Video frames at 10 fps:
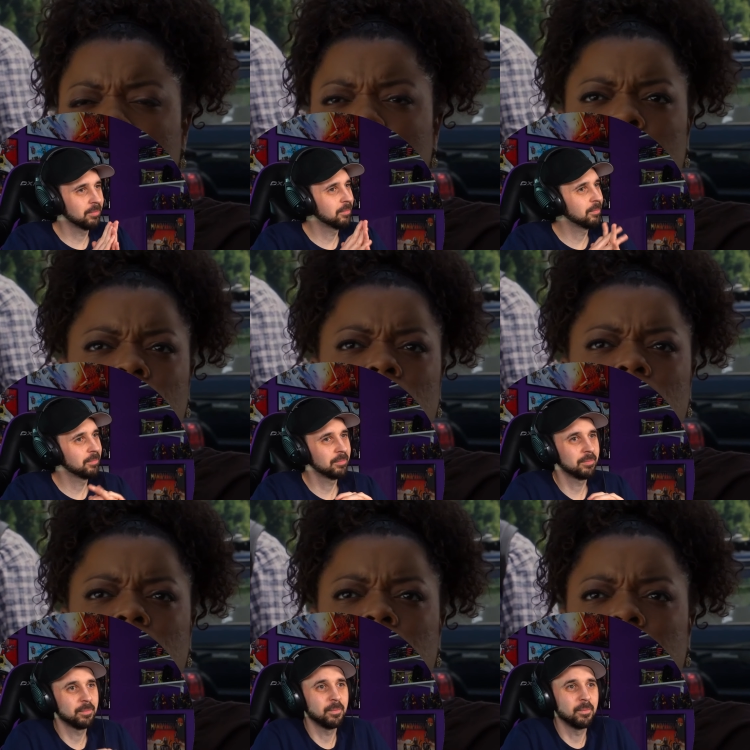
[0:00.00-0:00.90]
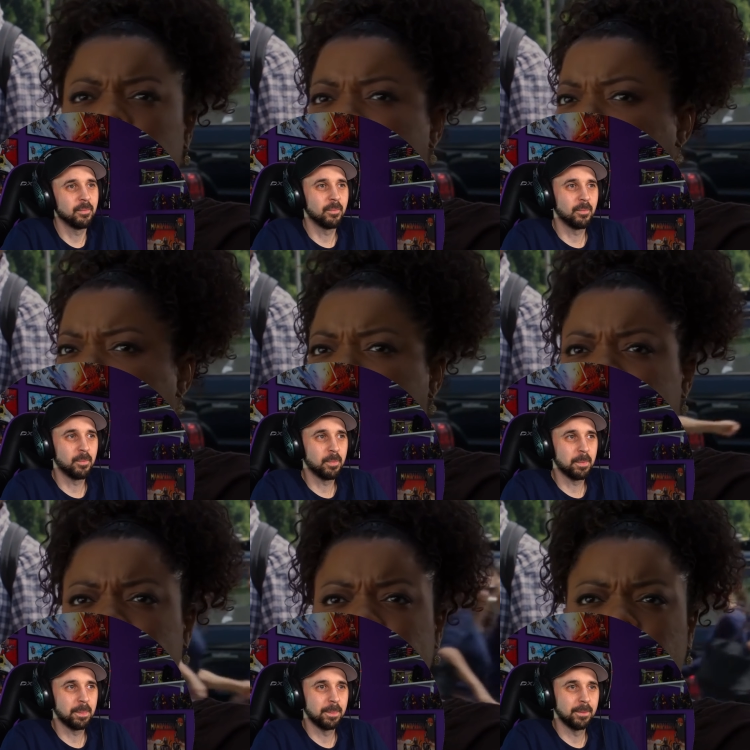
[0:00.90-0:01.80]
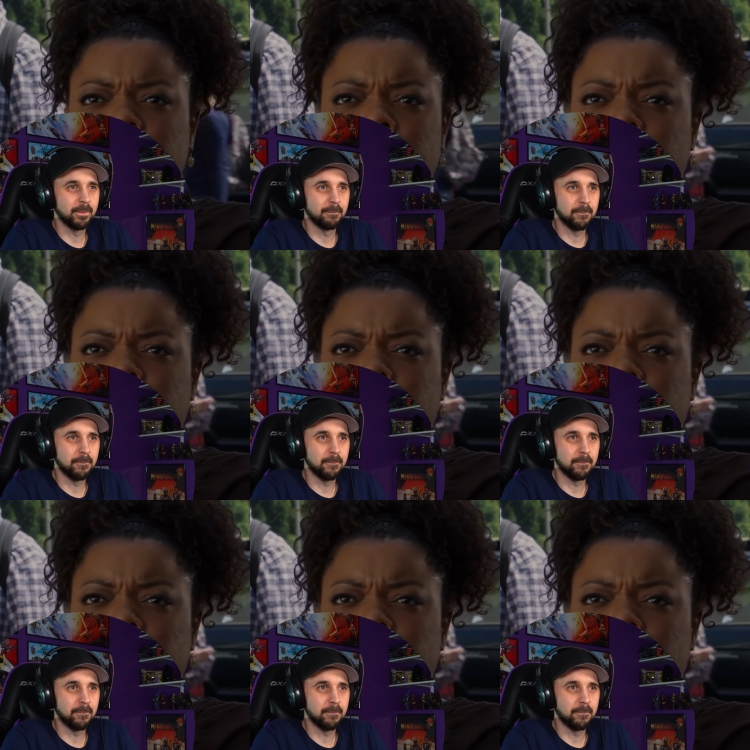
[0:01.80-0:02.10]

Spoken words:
Nothing is said.